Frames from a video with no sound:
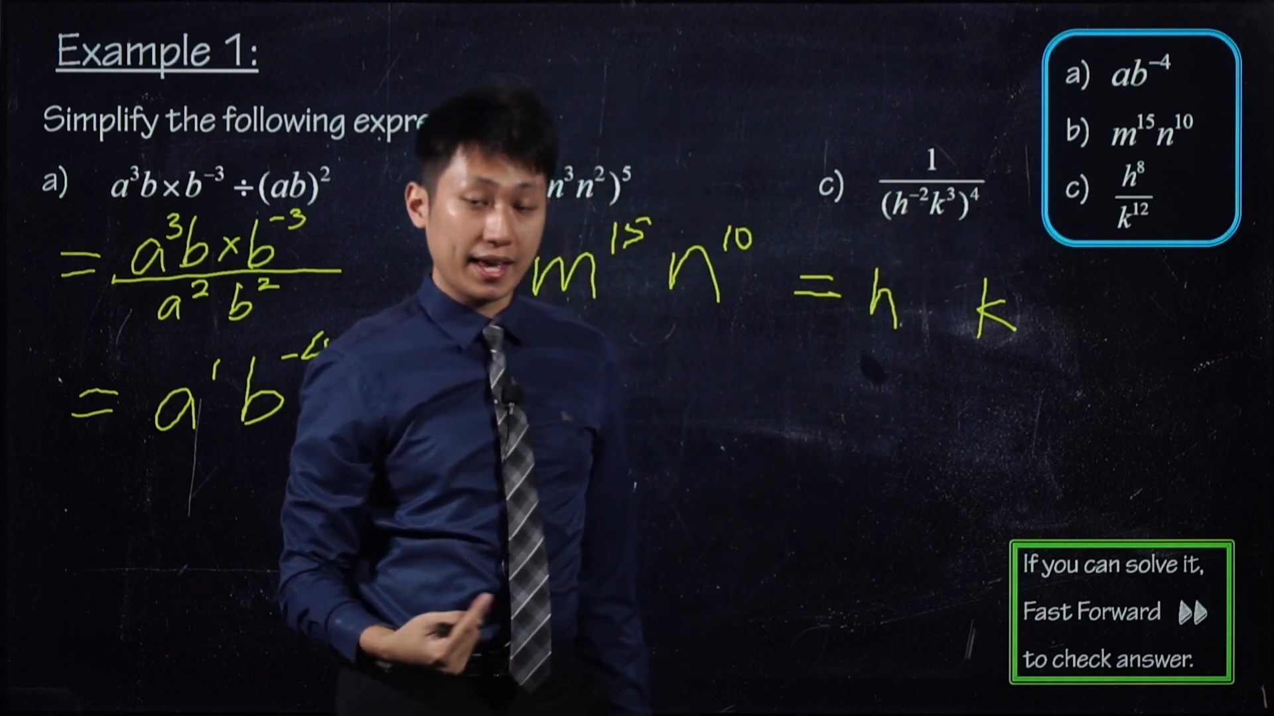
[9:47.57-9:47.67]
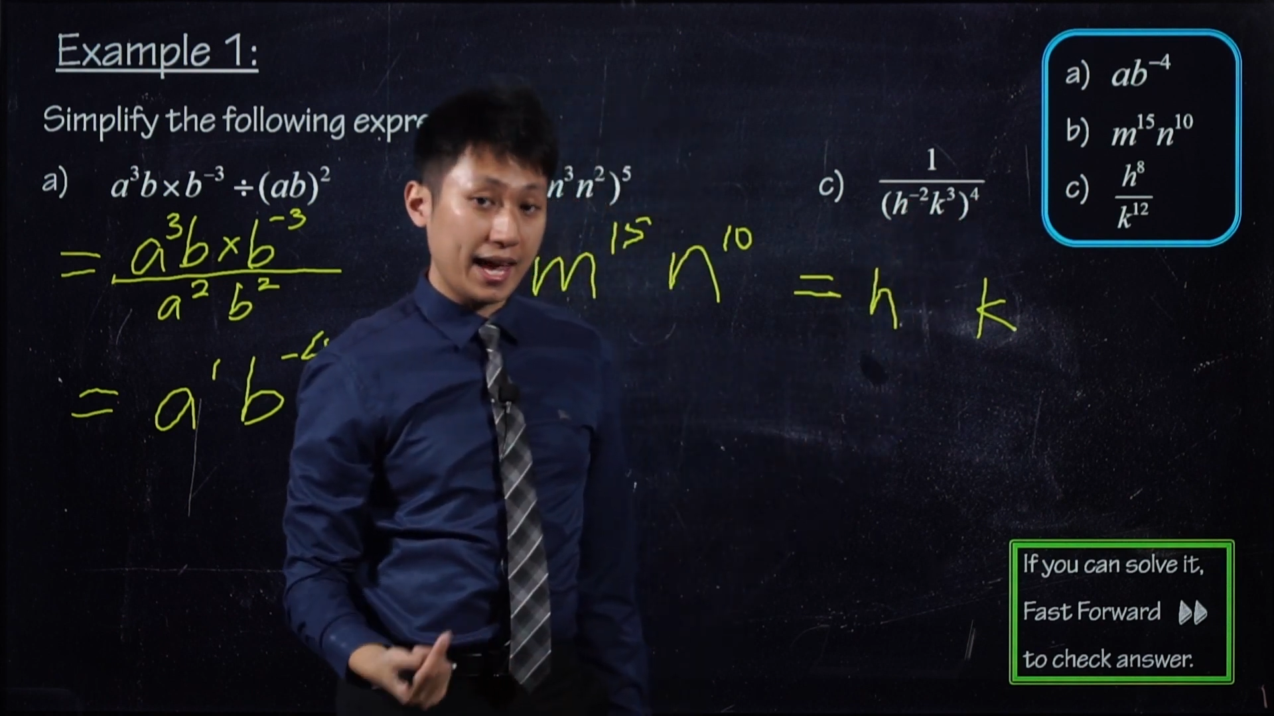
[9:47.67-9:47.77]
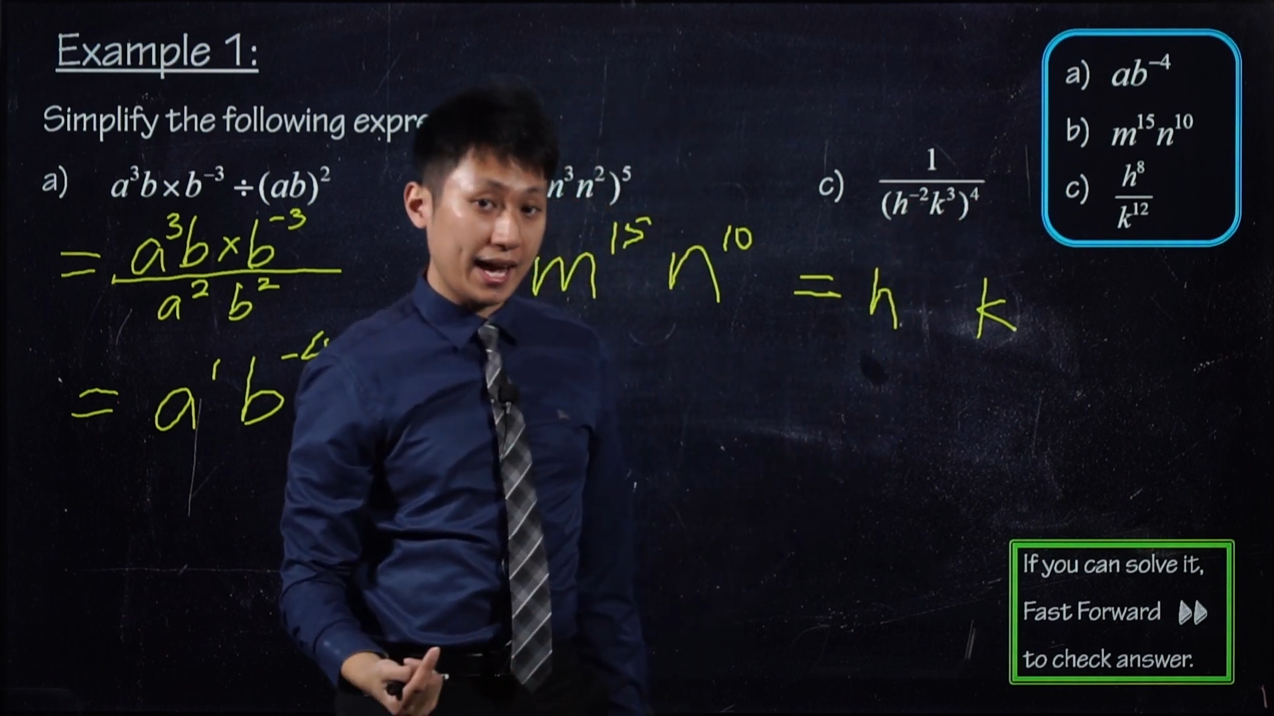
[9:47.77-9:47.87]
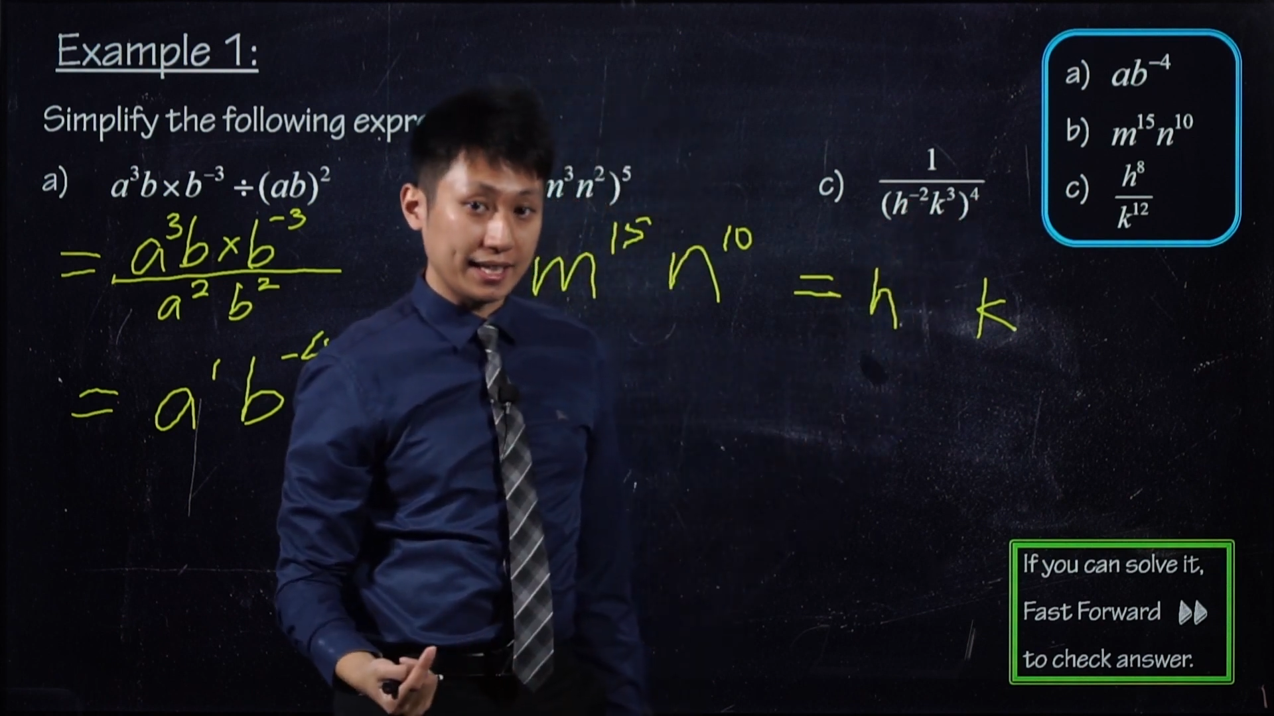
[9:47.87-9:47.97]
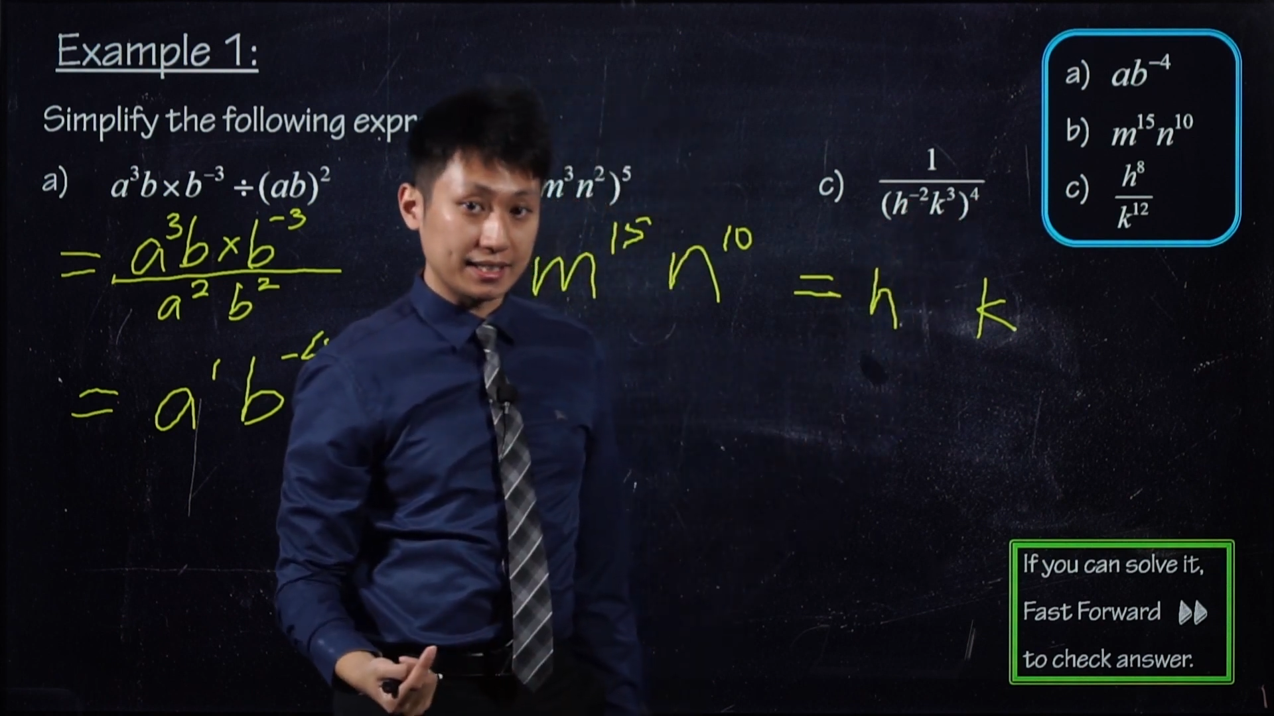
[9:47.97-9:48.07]

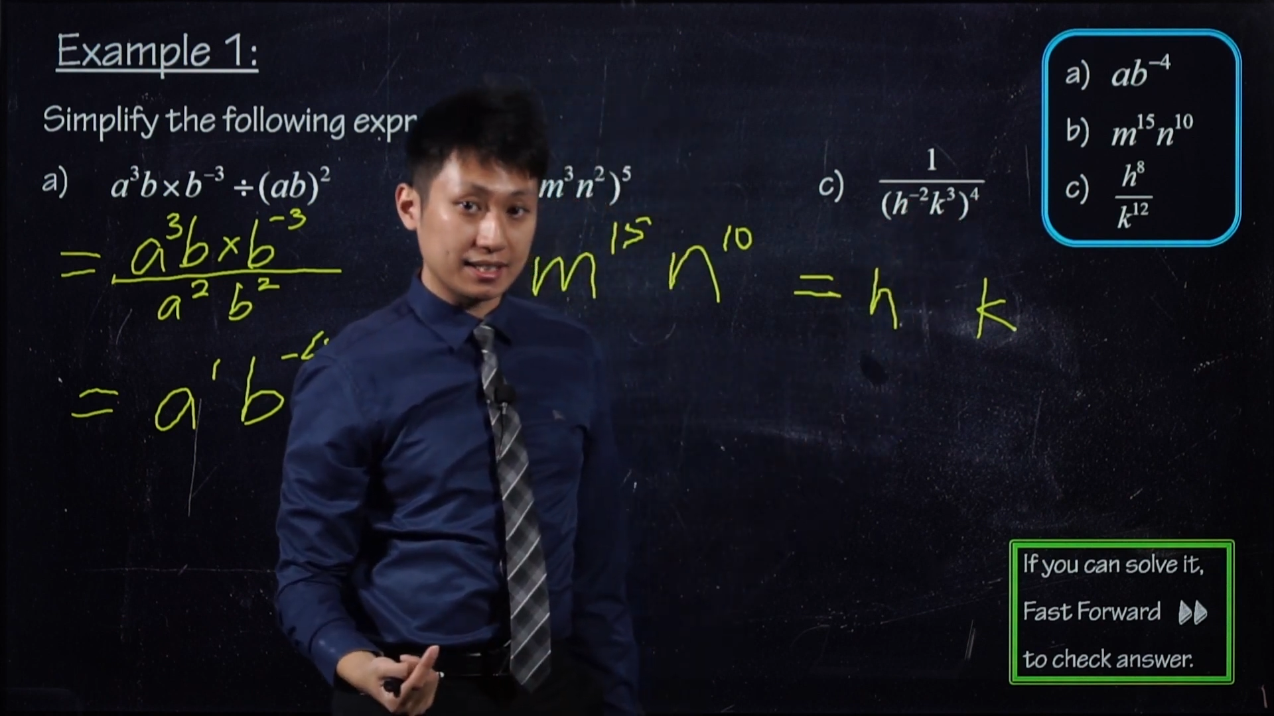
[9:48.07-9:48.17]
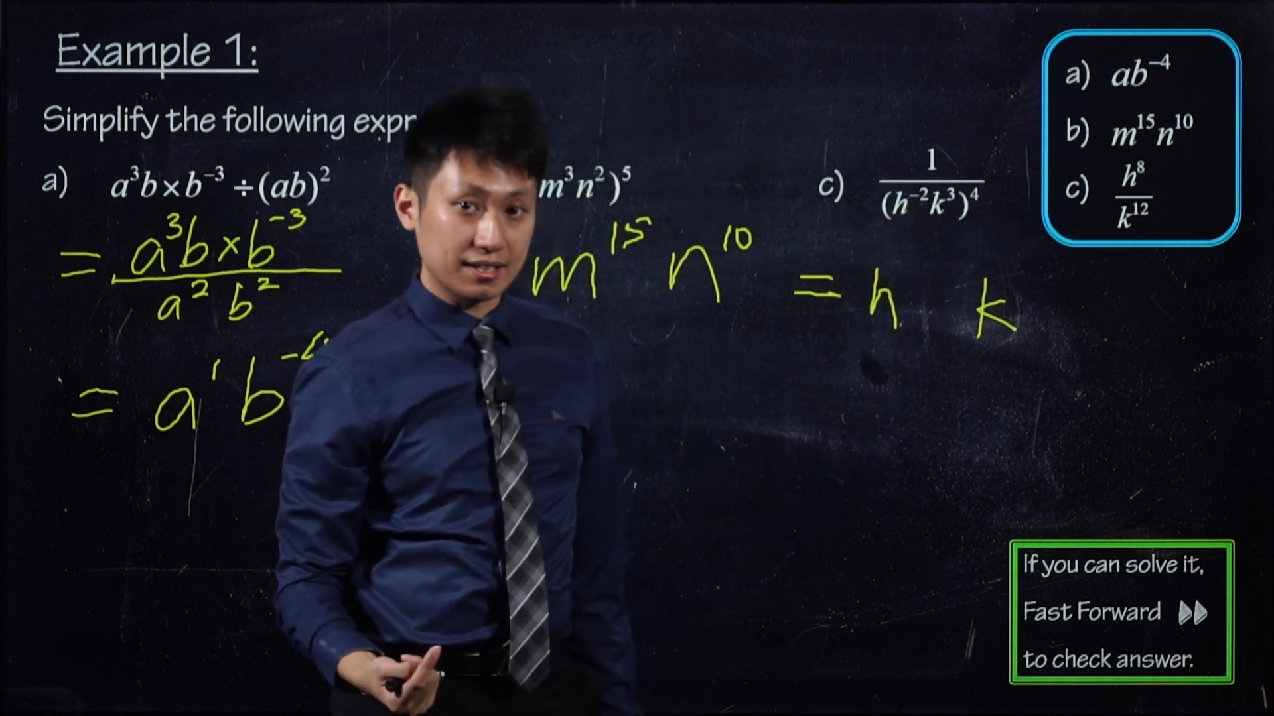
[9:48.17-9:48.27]
8,